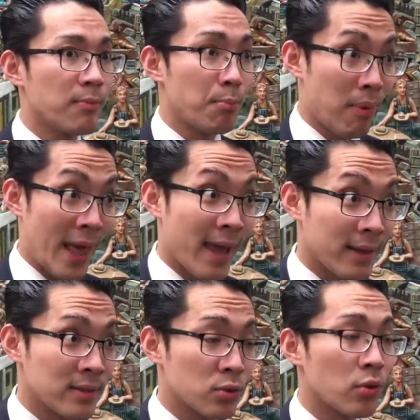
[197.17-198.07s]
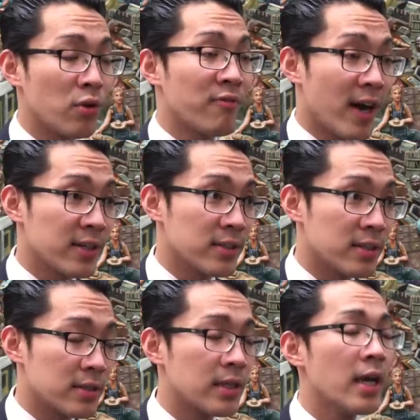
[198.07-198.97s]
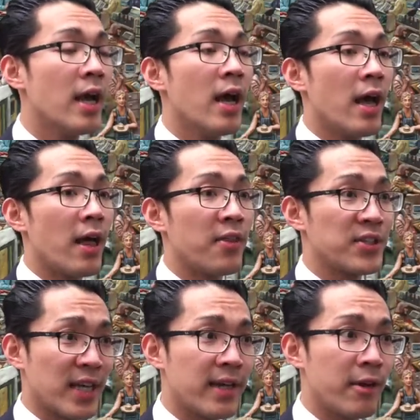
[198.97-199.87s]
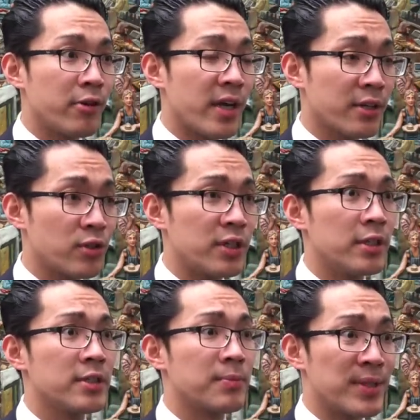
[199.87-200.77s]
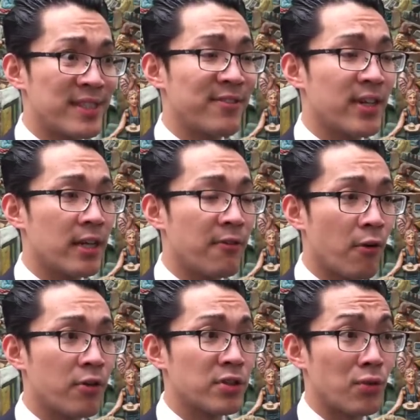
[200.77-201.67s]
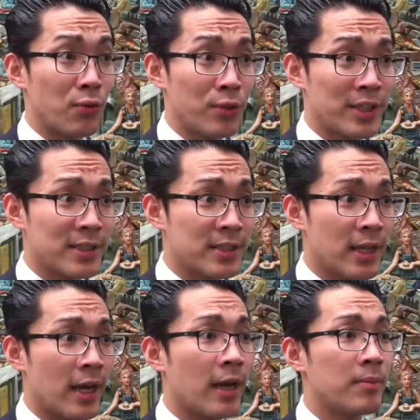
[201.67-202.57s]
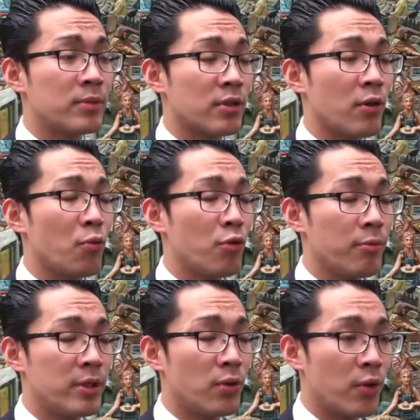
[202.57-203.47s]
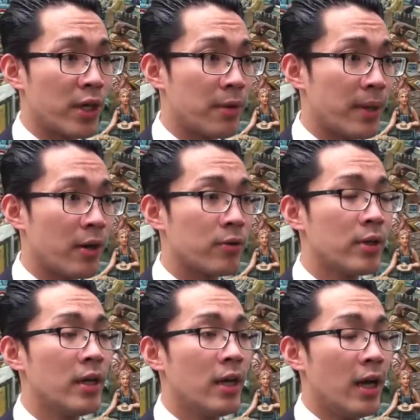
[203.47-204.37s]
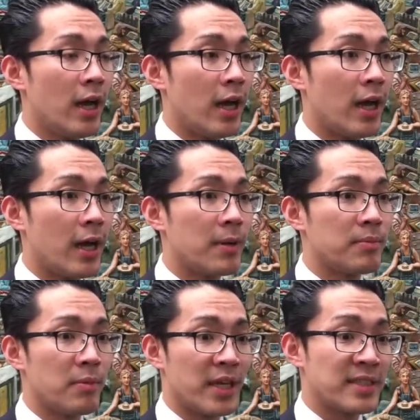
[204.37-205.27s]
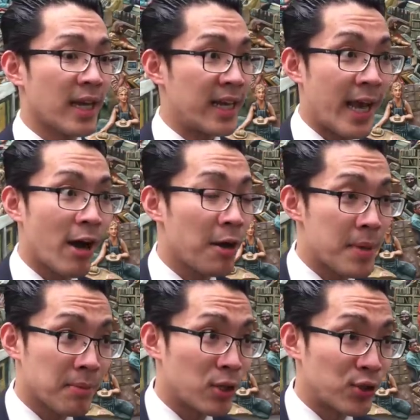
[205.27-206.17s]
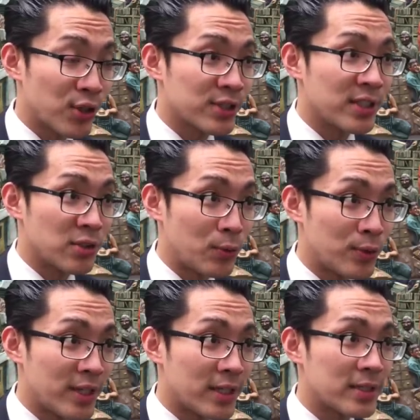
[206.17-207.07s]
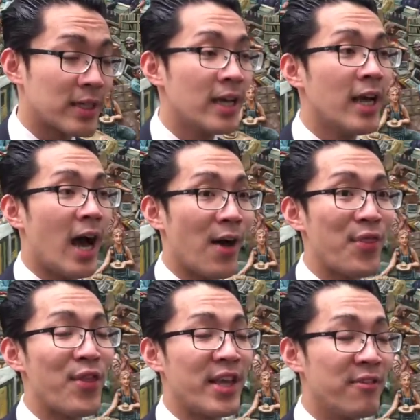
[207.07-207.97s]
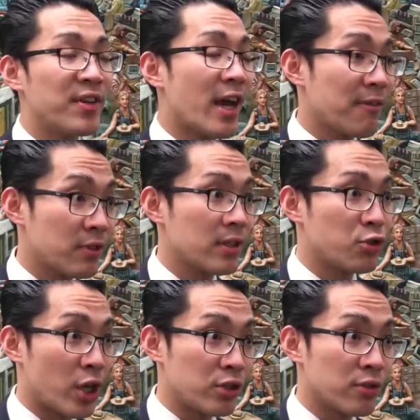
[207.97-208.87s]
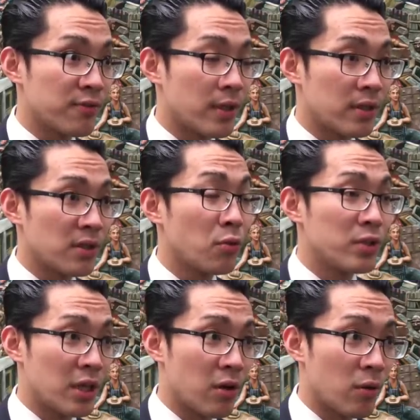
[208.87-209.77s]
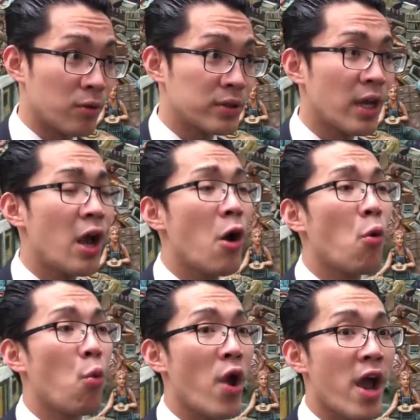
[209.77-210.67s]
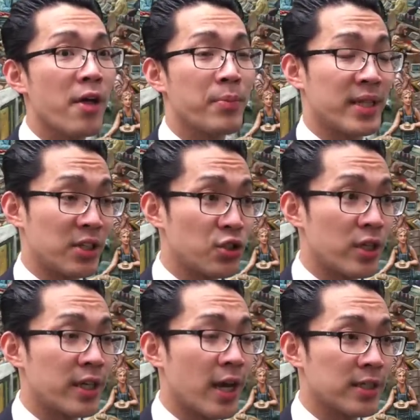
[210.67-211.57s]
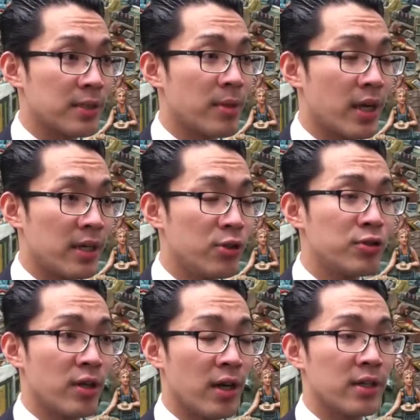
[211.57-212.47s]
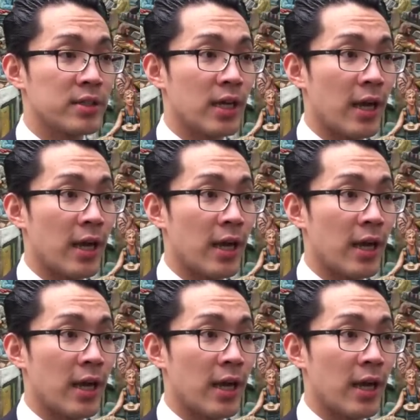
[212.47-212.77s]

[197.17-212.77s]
plans or advices. The second area actually is specifically focused on audits. So we'll be talking about exactly how IBM conducts its audits, even after the change of the audit clause, where potentially customer can utilize